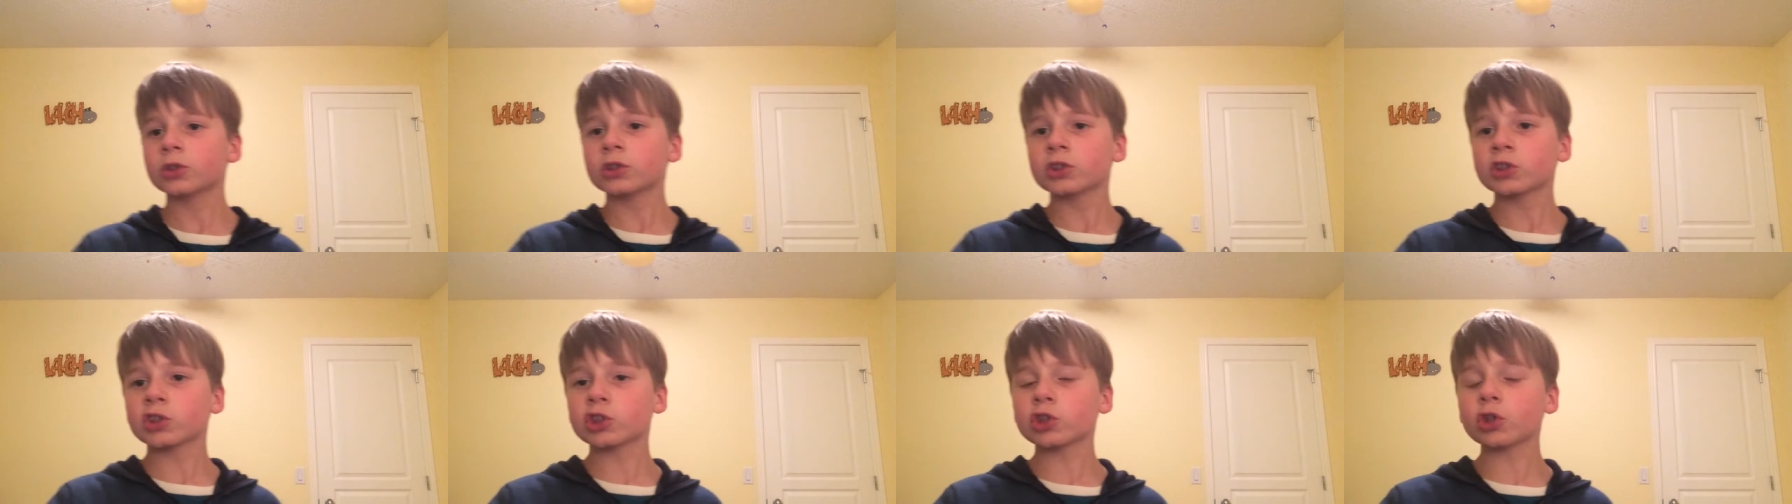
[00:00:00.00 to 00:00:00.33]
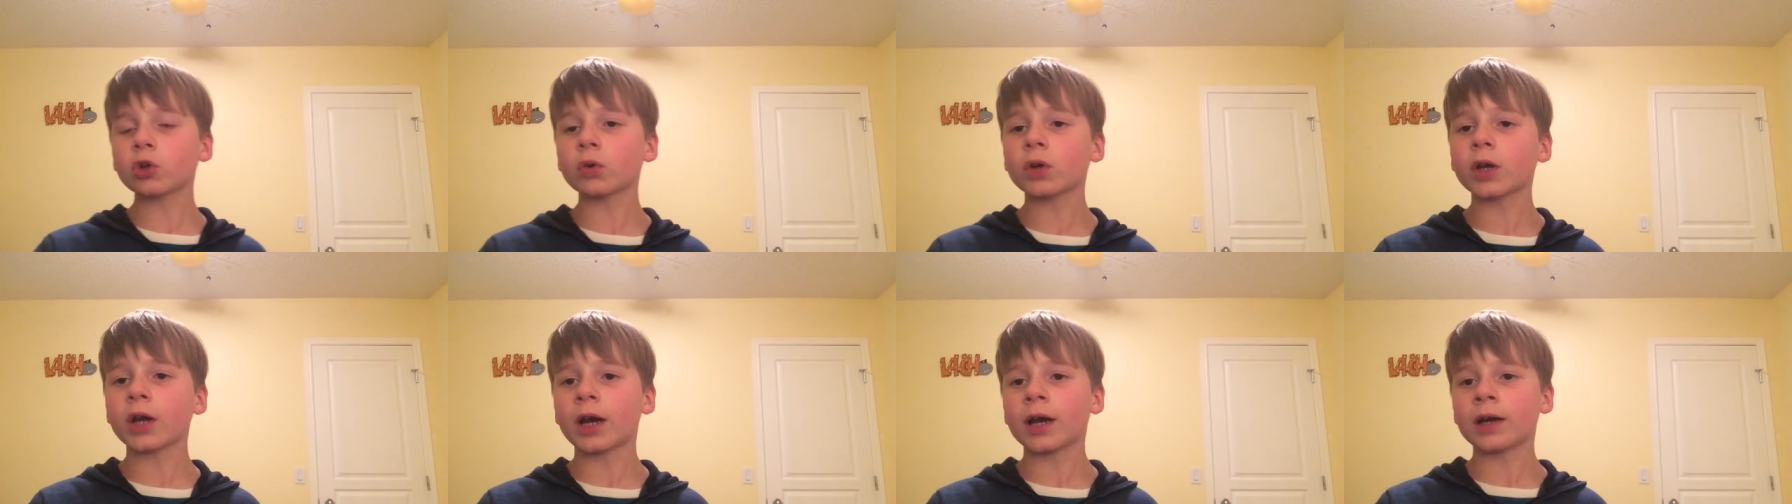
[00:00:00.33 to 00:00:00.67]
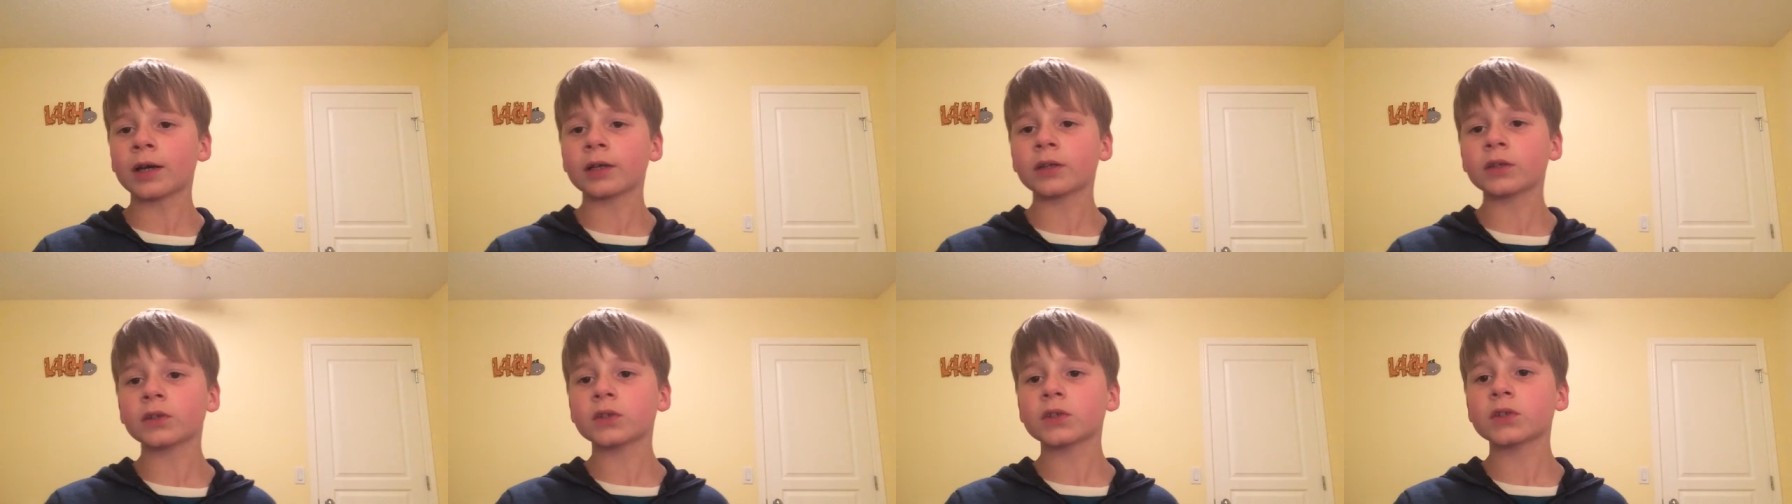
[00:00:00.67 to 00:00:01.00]
So,
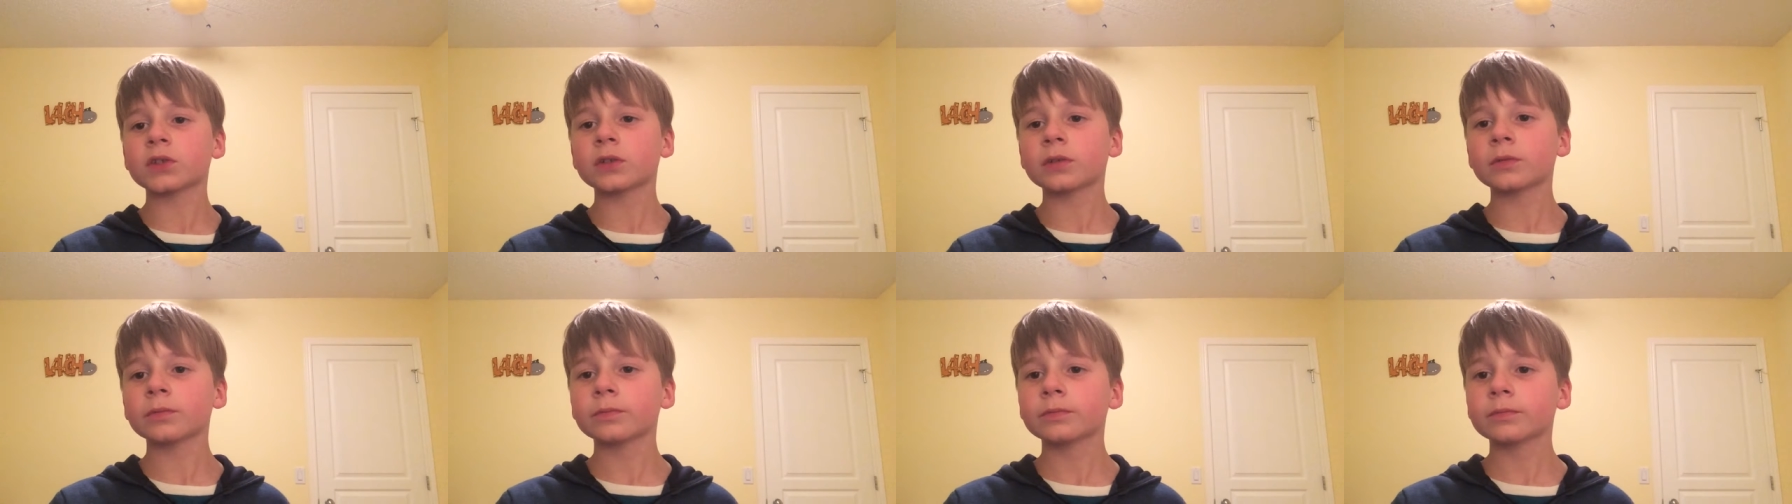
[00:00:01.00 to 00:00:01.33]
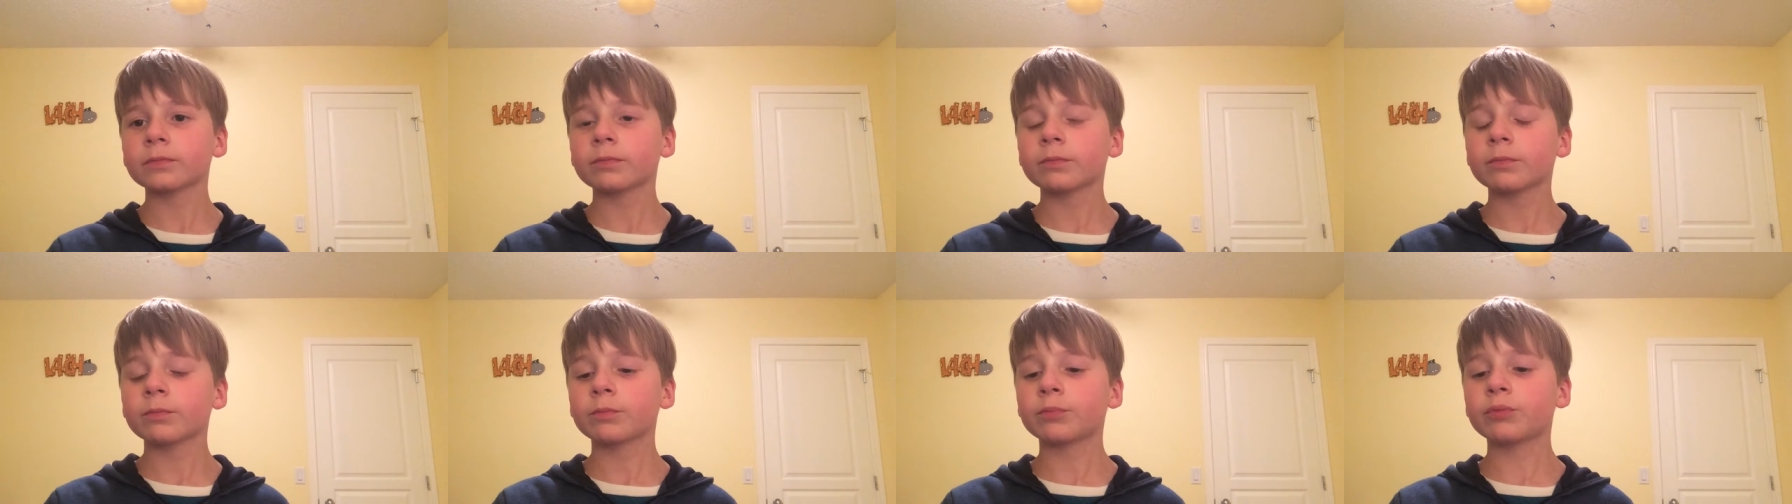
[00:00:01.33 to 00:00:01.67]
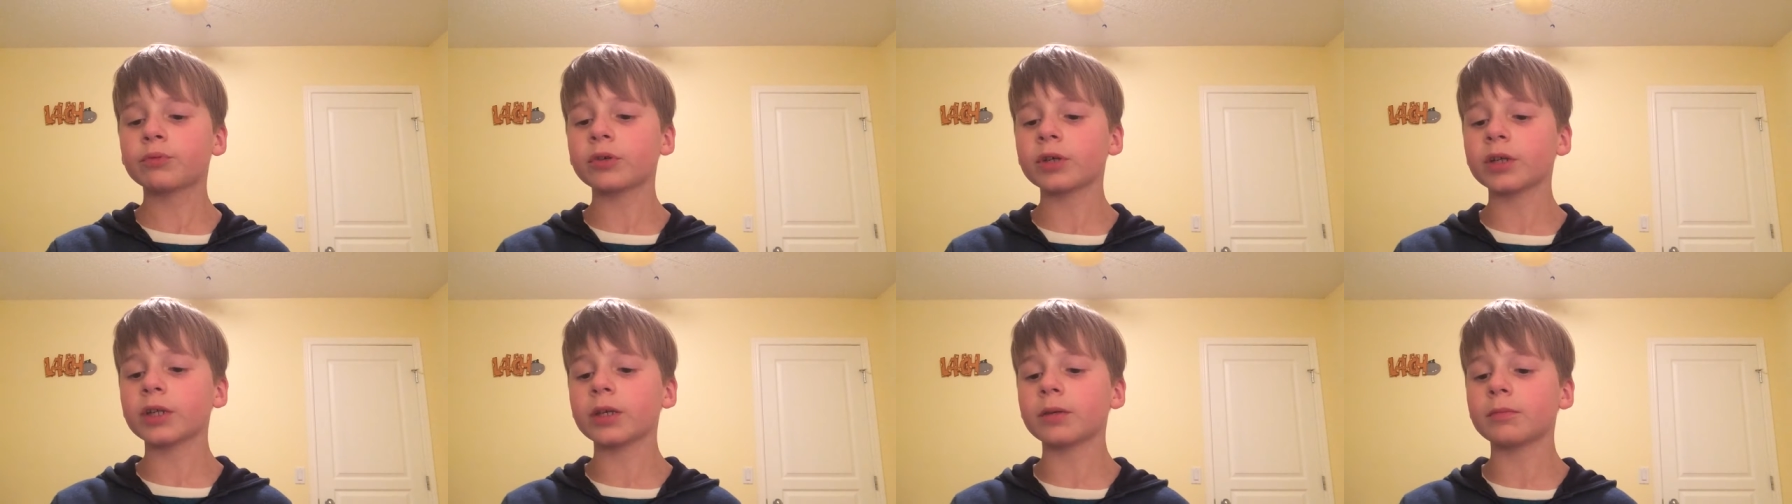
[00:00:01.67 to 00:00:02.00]
guys,
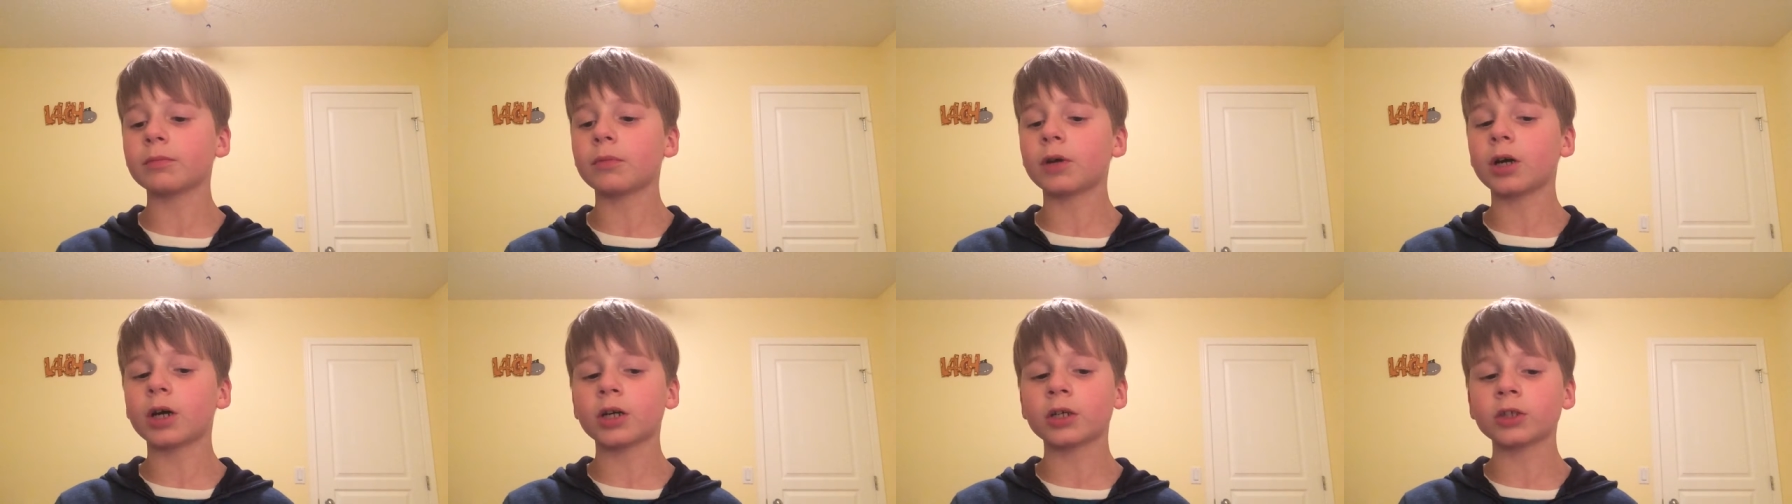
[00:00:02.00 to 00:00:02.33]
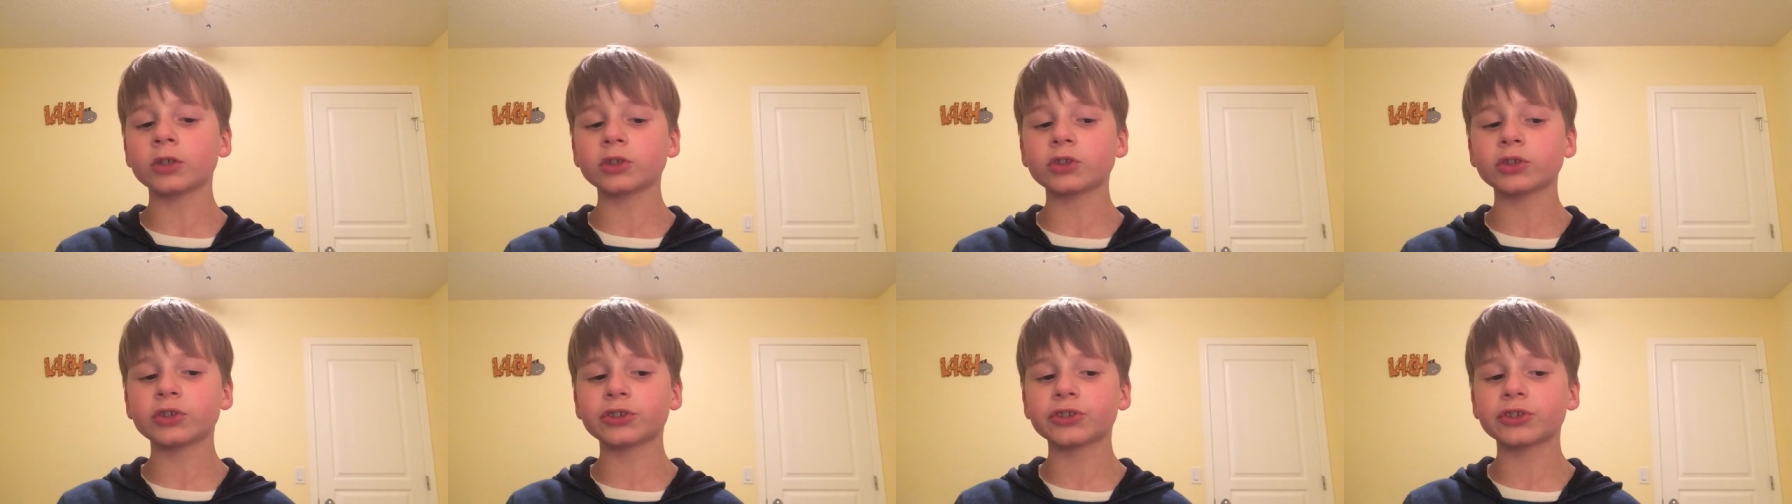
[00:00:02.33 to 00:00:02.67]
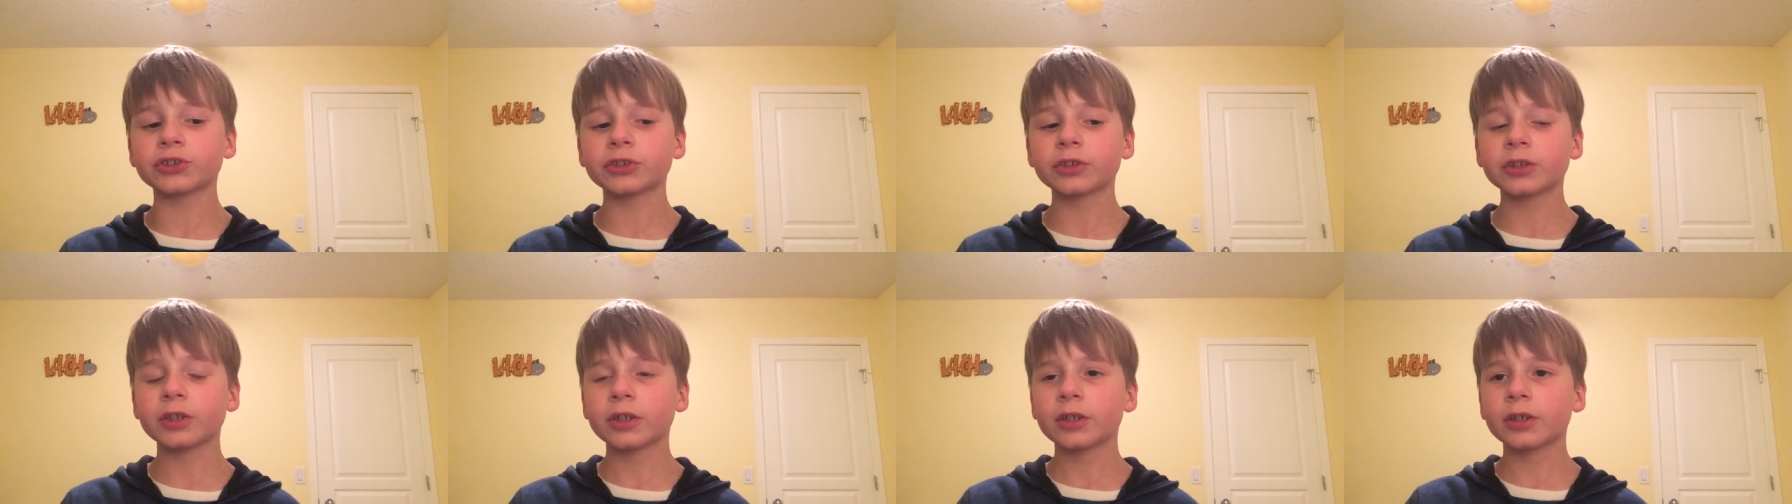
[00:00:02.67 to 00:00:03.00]
pretty
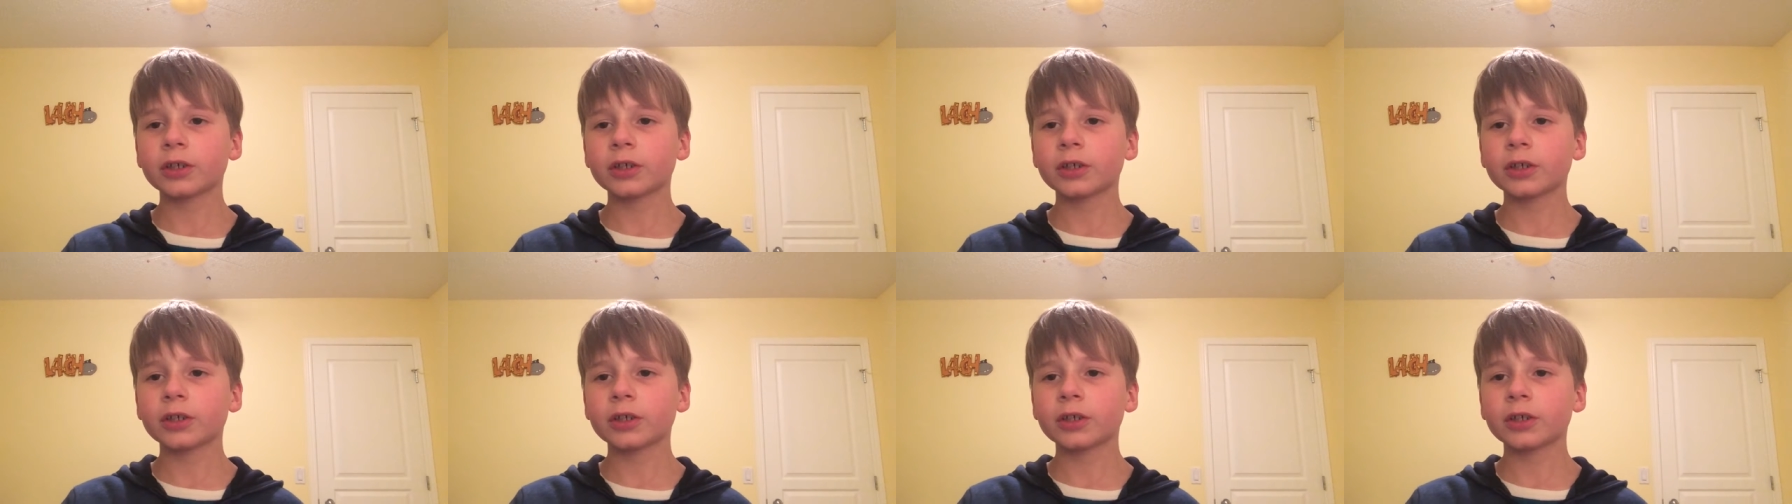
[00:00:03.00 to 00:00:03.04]
much,